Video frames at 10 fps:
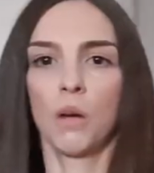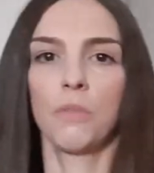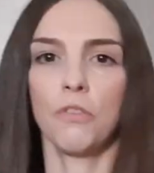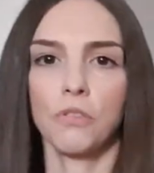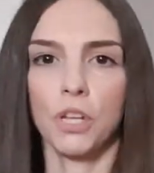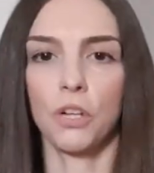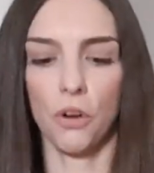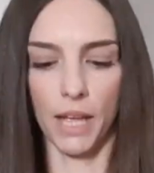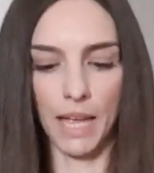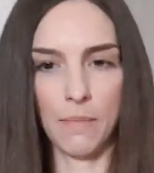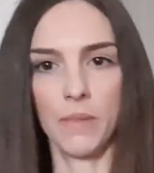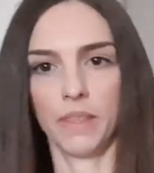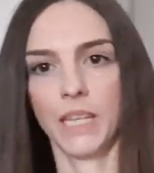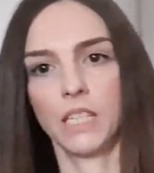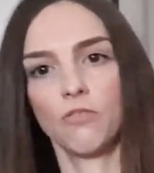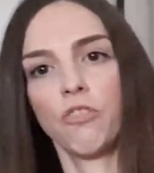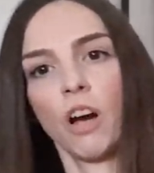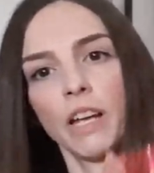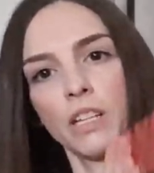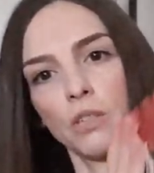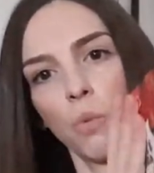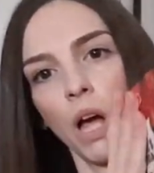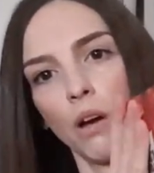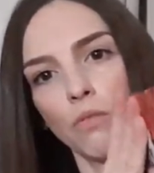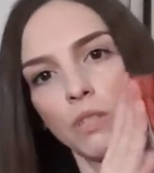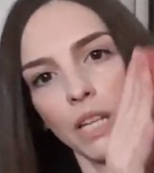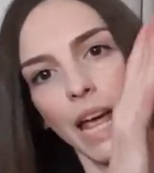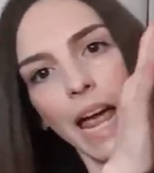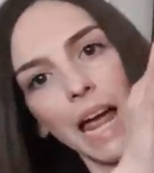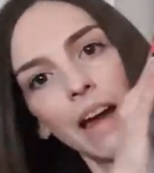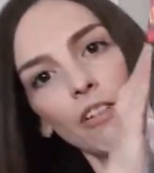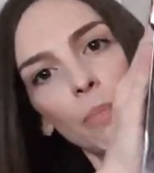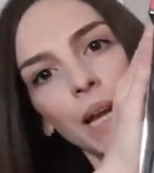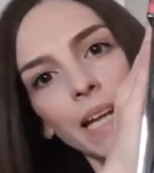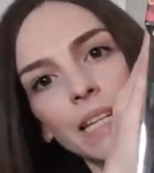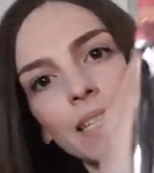We've also got him this Ryan's World aeroplane